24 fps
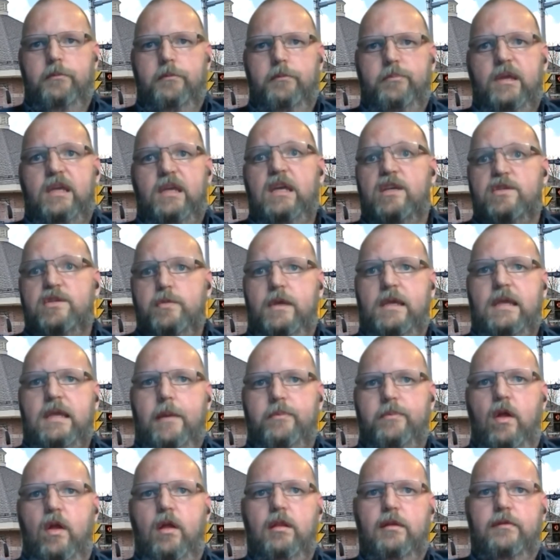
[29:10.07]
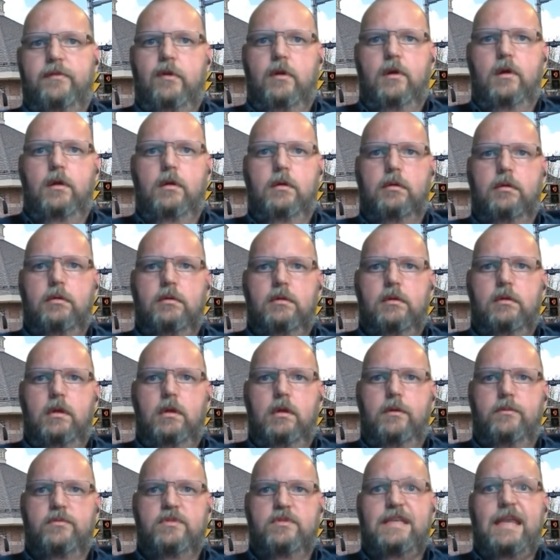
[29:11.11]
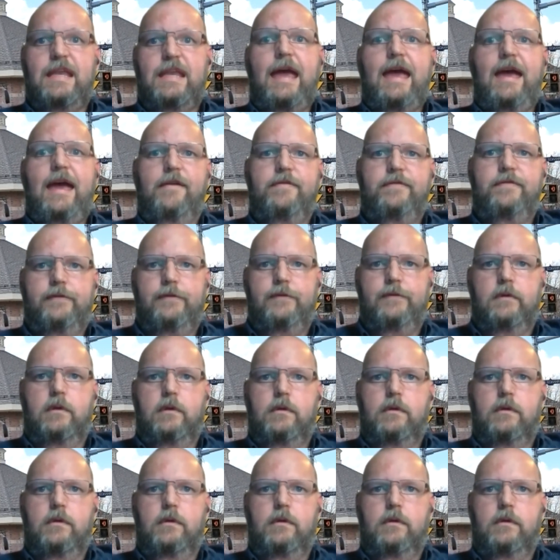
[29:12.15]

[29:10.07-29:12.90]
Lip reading: Because we kept all of our staff,